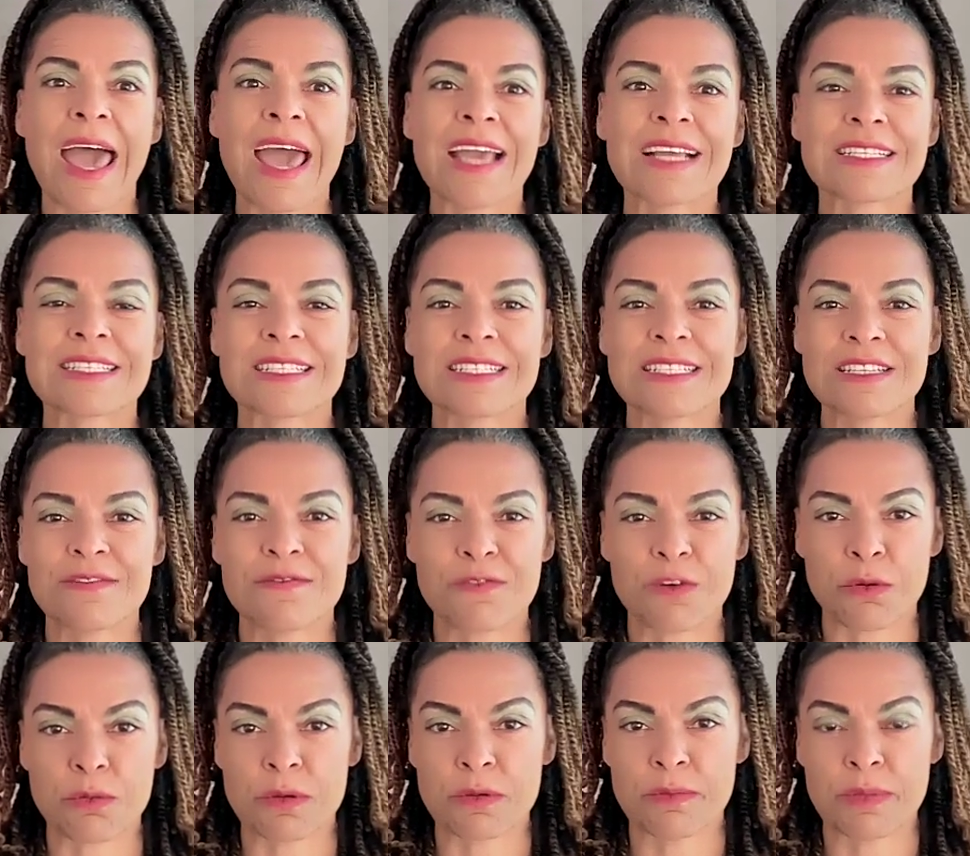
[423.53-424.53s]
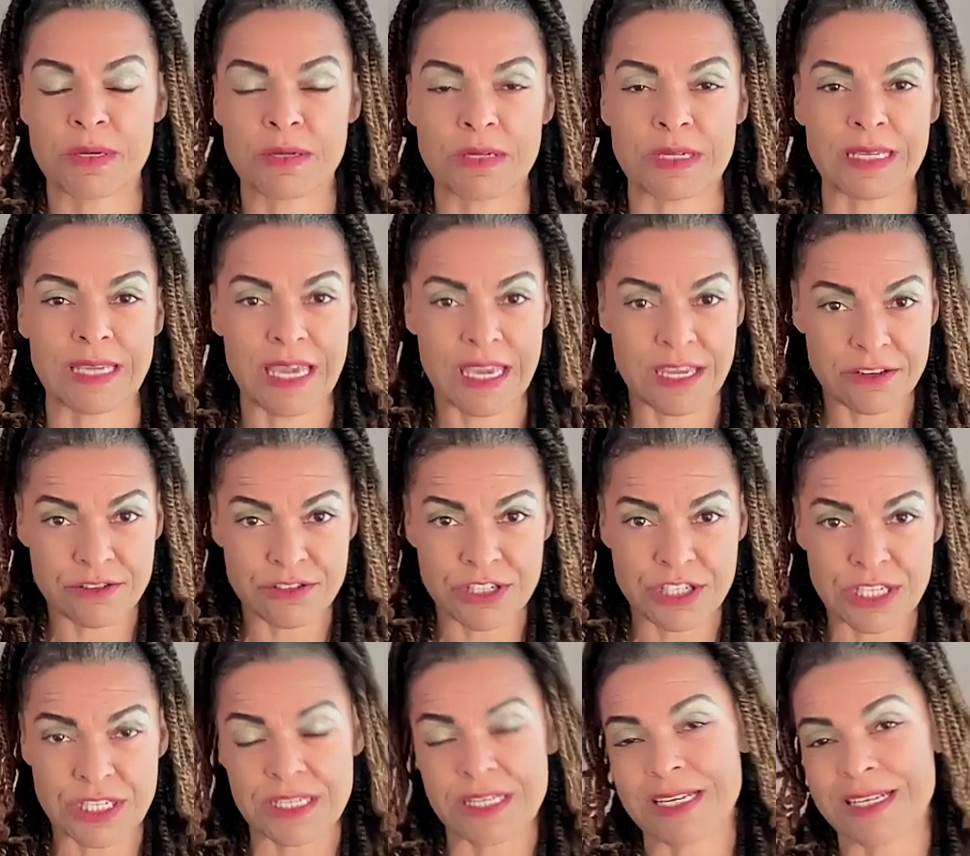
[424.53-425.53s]
Excellent for rebuilding
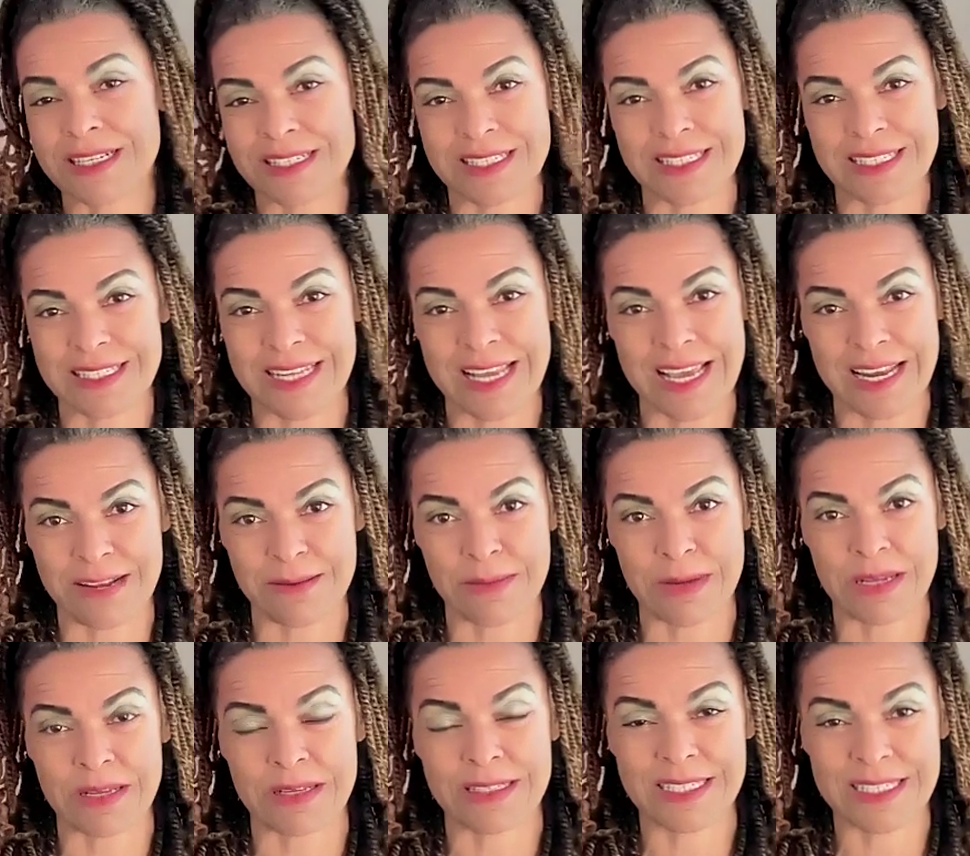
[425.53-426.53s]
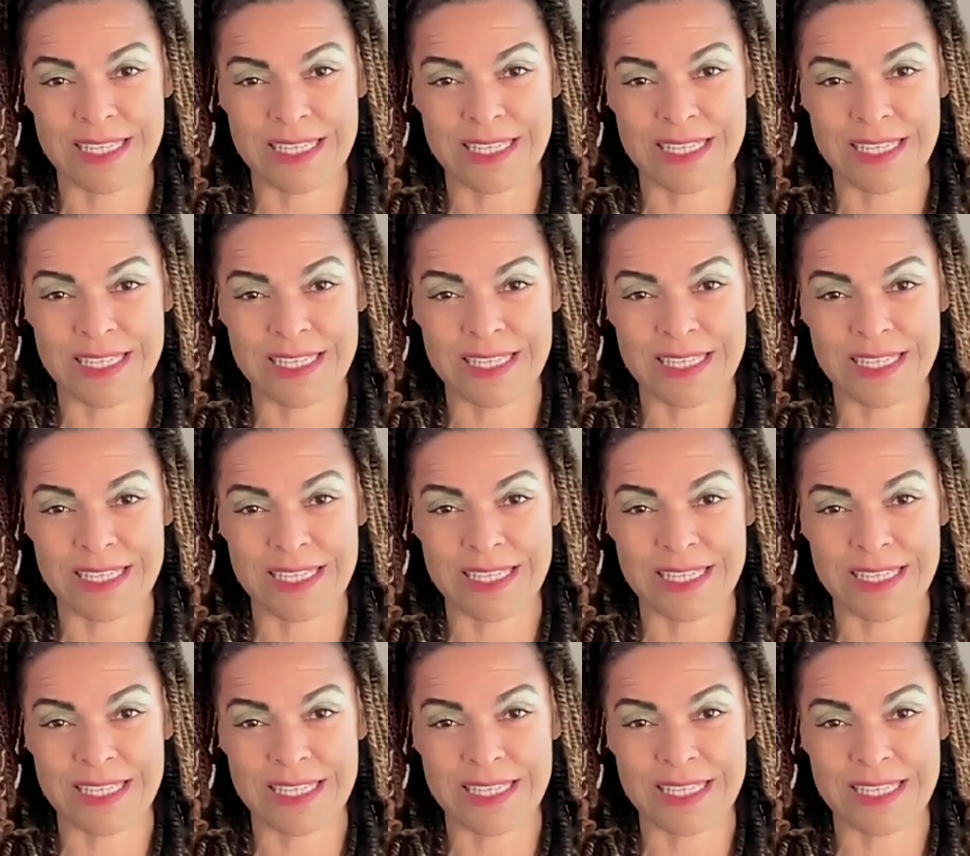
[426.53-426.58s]
energy and stamina.